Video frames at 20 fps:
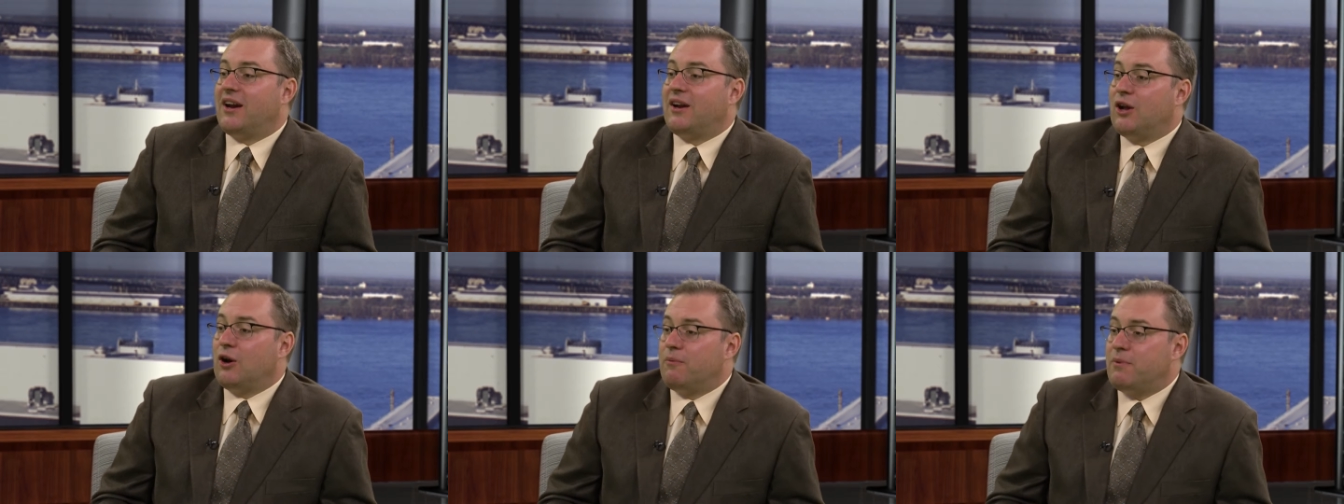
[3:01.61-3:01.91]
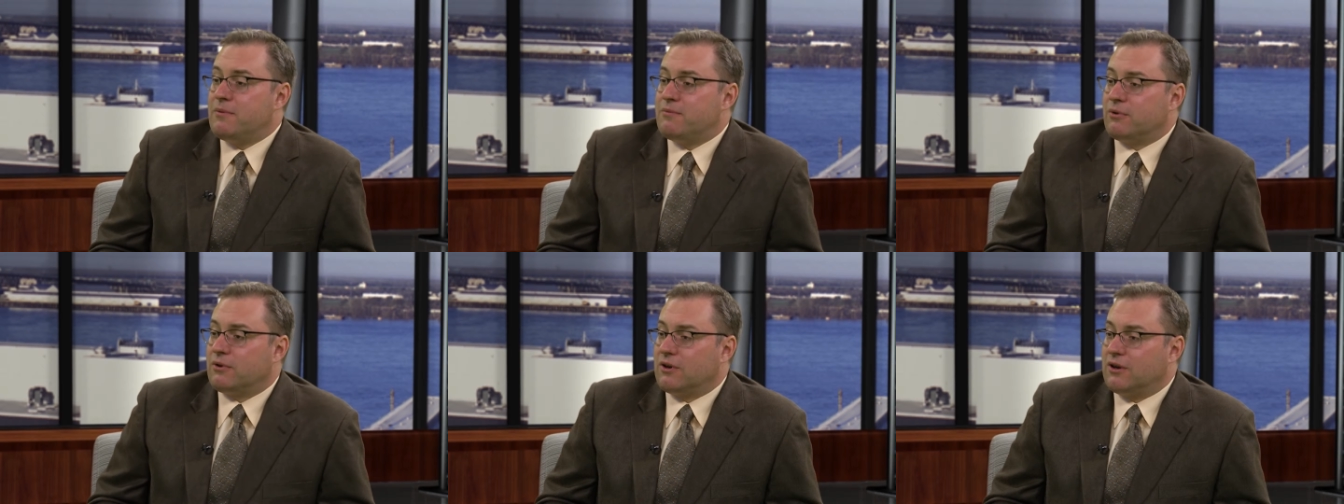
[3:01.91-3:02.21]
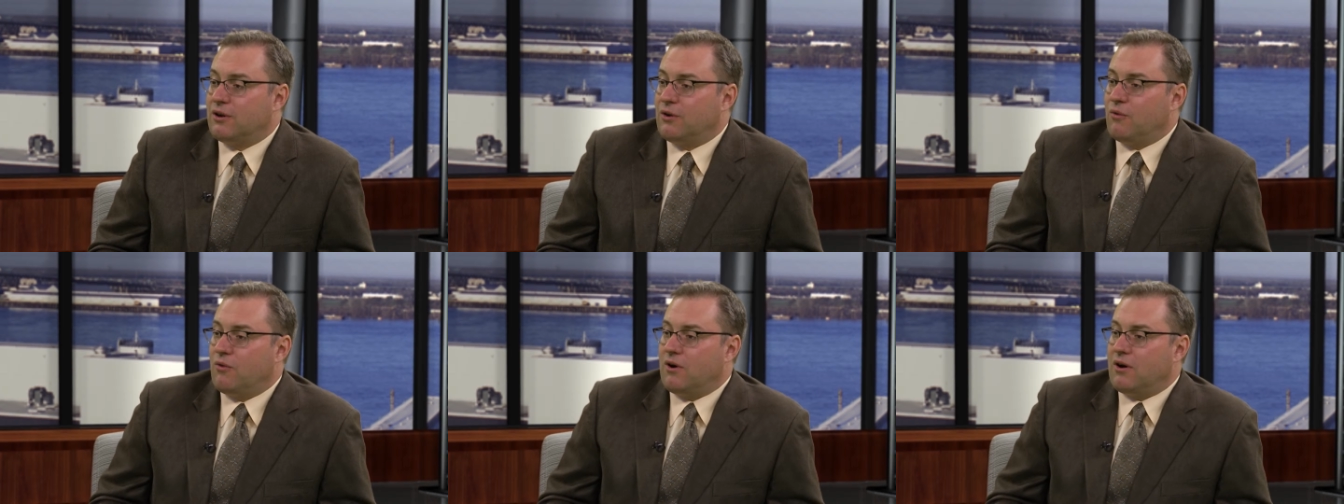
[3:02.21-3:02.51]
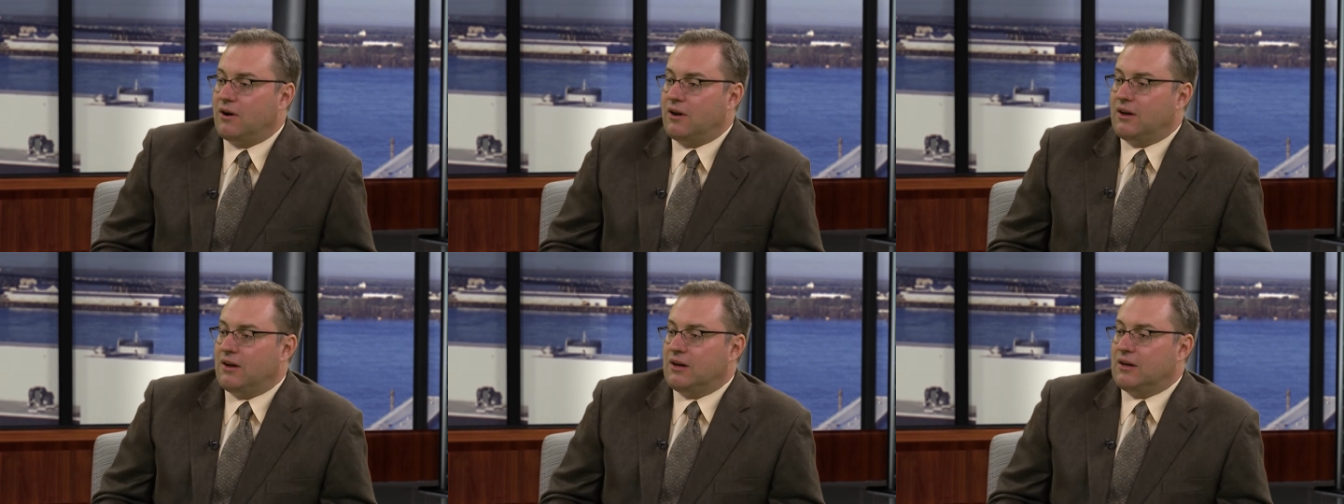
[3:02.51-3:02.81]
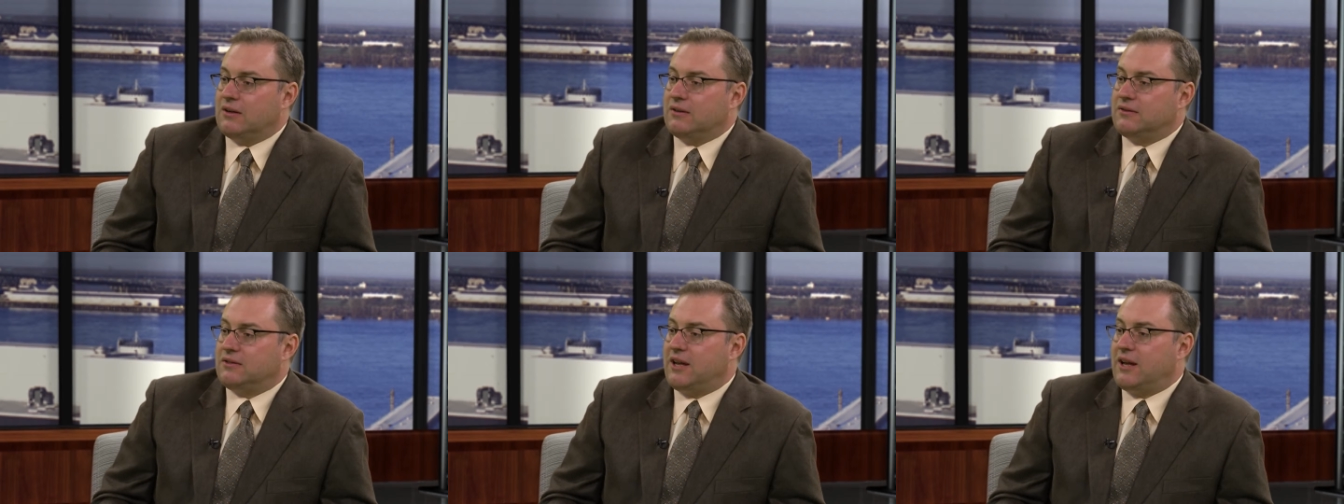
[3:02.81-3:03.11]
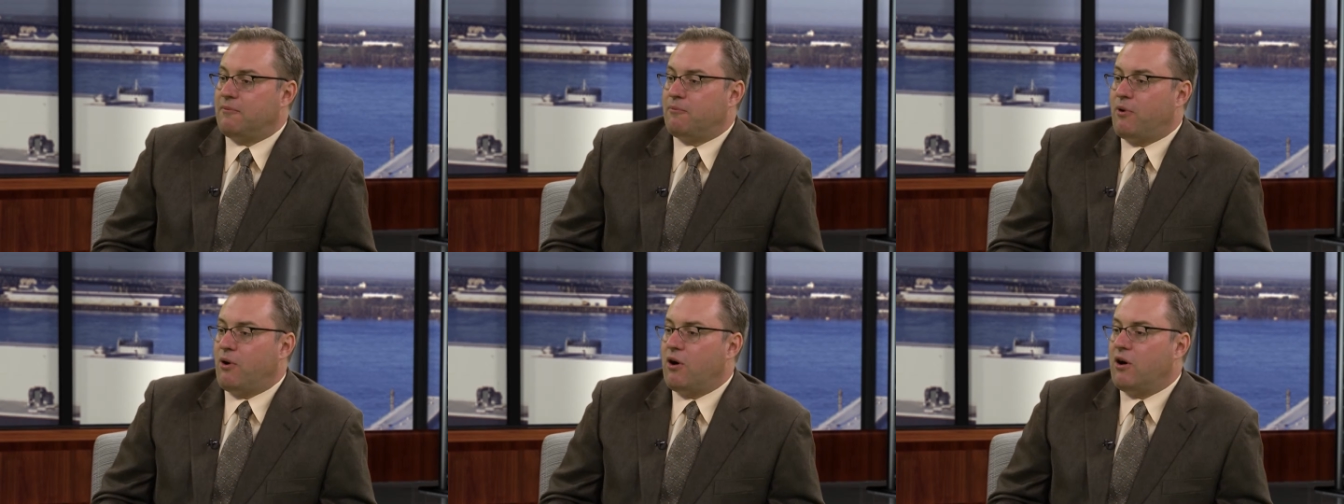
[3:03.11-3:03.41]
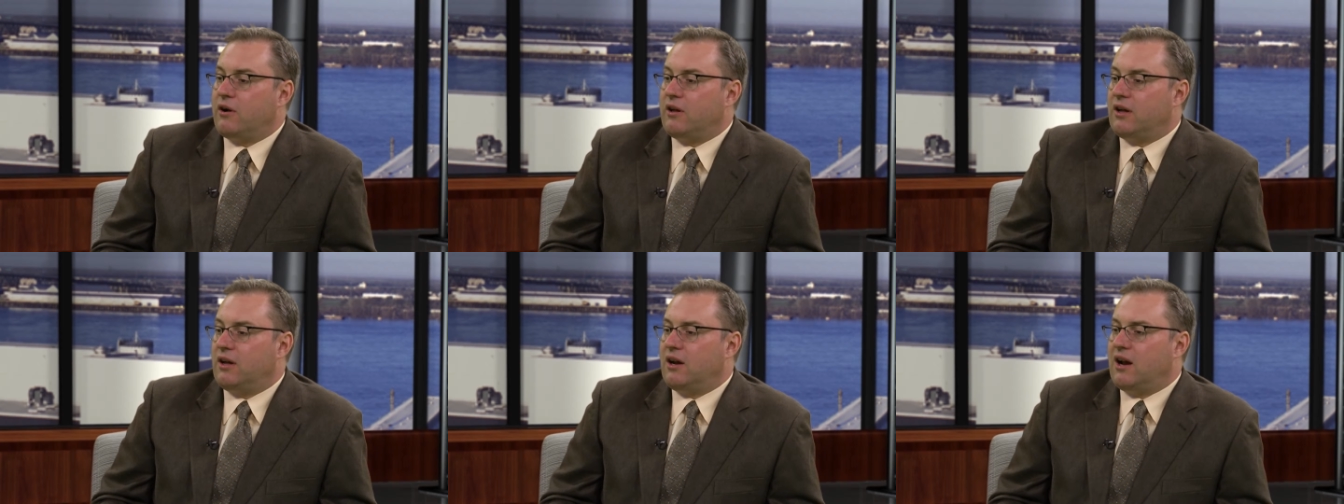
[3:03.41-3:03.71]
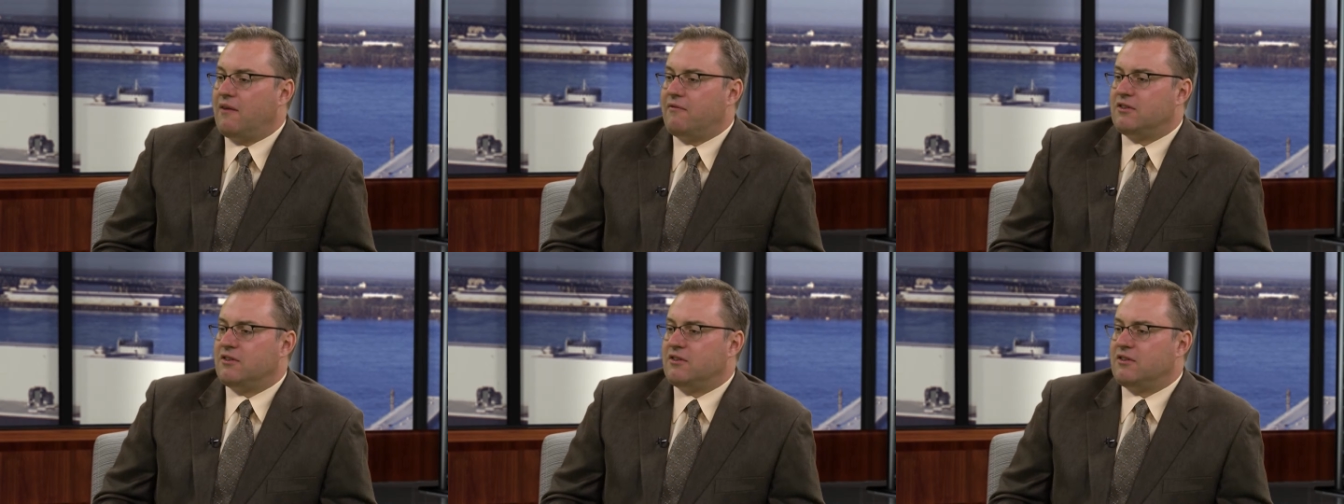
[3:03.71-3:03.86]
I know people are going to want to take part in.